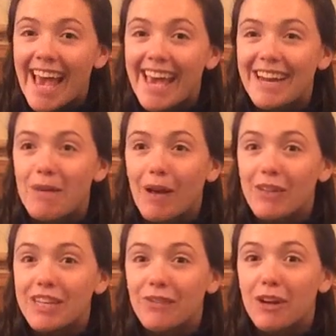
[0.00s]
and
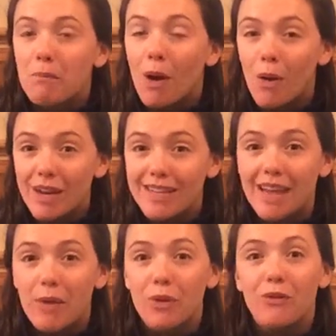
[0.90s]
about the different components
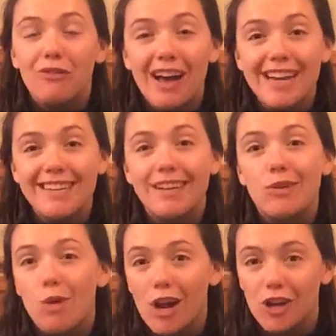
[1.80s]
that we will find in
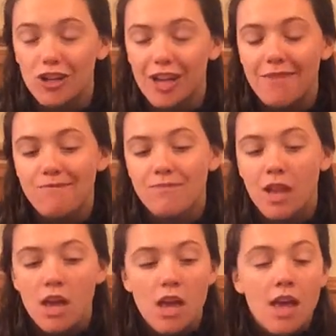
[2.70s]
a watershed,
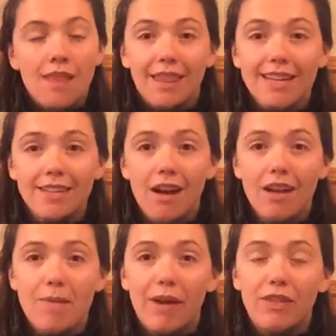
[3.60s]
let's
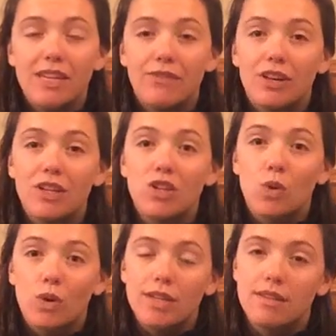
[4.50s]
talk about the different
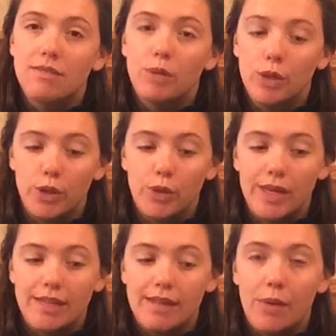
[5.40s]
sources of
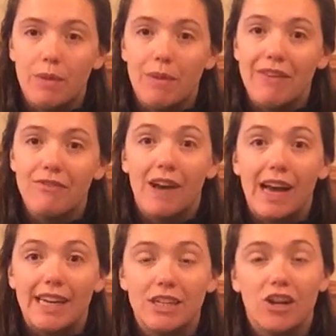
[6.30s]
pollutants that we might
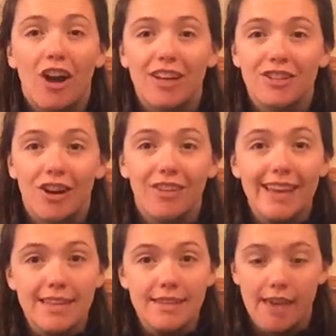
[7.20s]
find across our
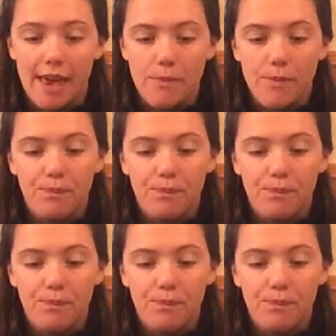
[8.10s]
landscape.